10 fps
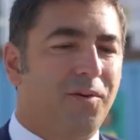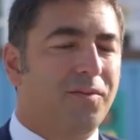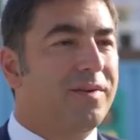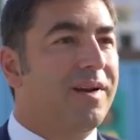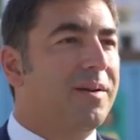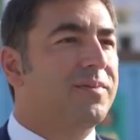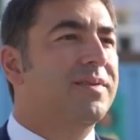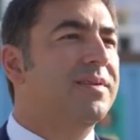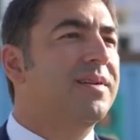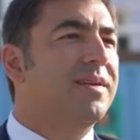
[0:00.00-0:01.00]

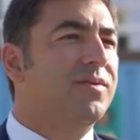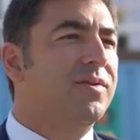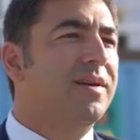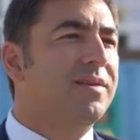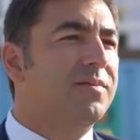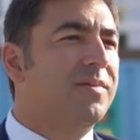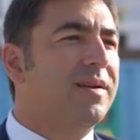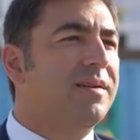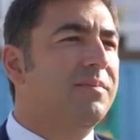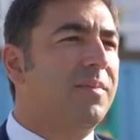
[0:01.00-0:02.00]
overlapped together
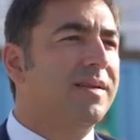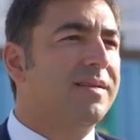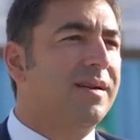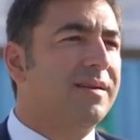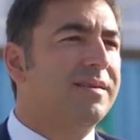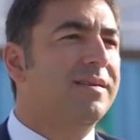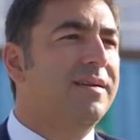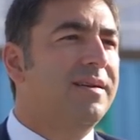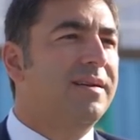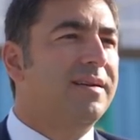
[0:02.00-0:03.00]
when Masdar uh,
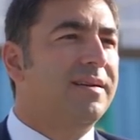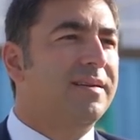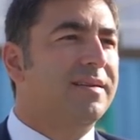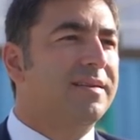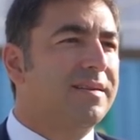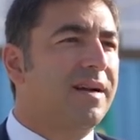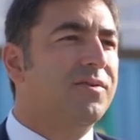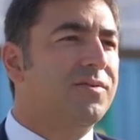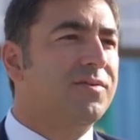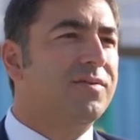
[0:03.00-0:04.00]

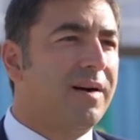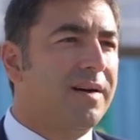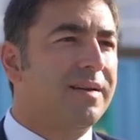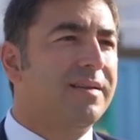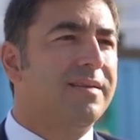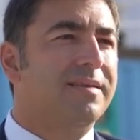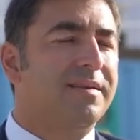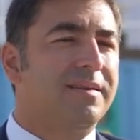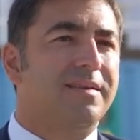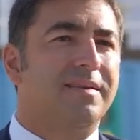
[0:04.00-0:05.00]
started to target uh,
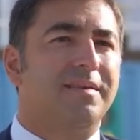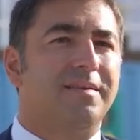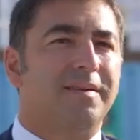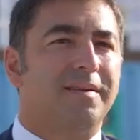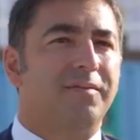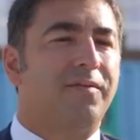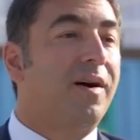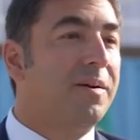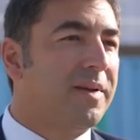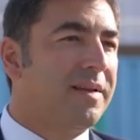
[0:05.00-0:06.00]
uh
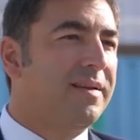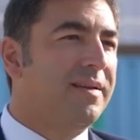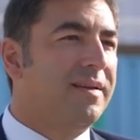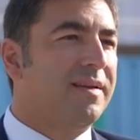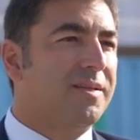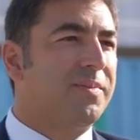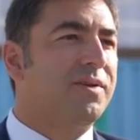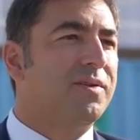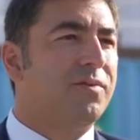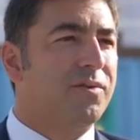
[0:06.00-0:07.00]
farming,
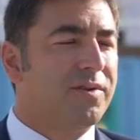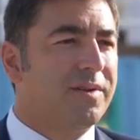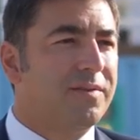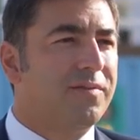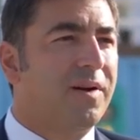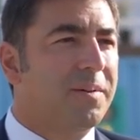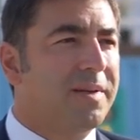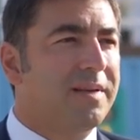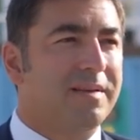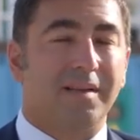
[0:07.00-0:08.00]
especially vertical
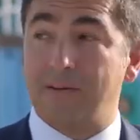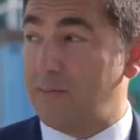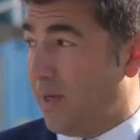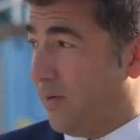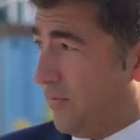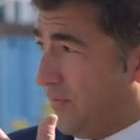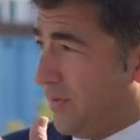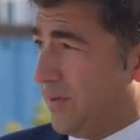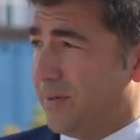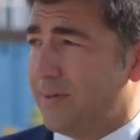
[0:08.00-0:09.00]
farming like we have
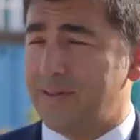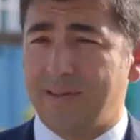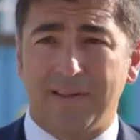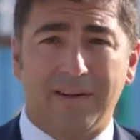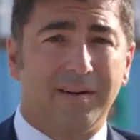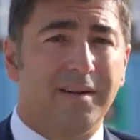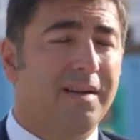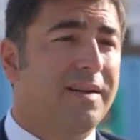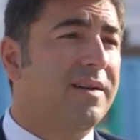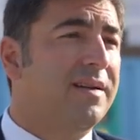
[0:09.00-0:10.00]
uh, in our uh,
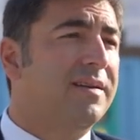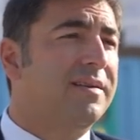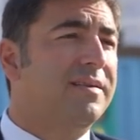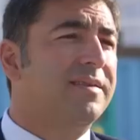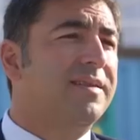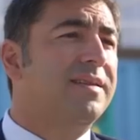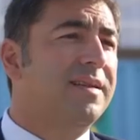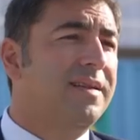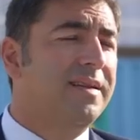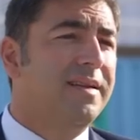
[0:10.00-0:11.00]
city.